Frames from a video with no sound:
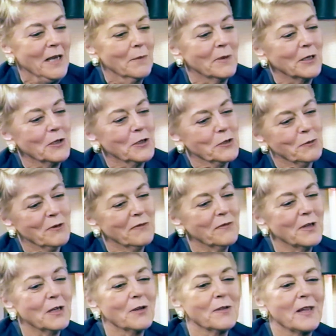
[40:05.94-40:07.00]
because we
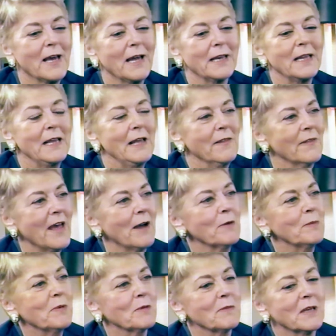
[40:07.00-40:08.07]
figured that that
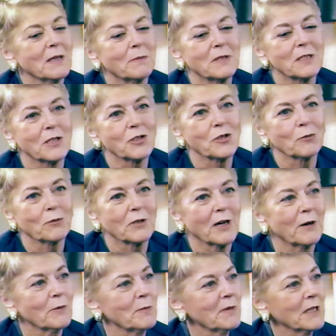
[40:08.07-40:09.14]
would put me in a position where
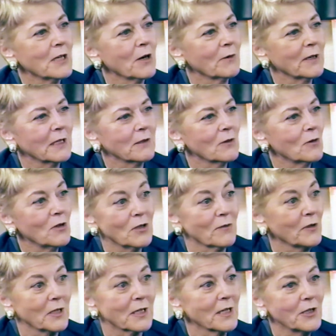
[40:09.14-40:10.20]
I would be going all
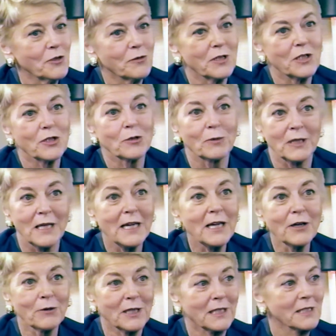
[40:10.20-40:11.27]
over the country doing
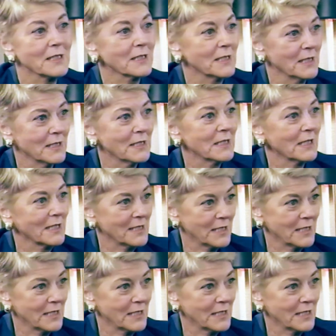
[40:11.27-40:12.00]
hearings, six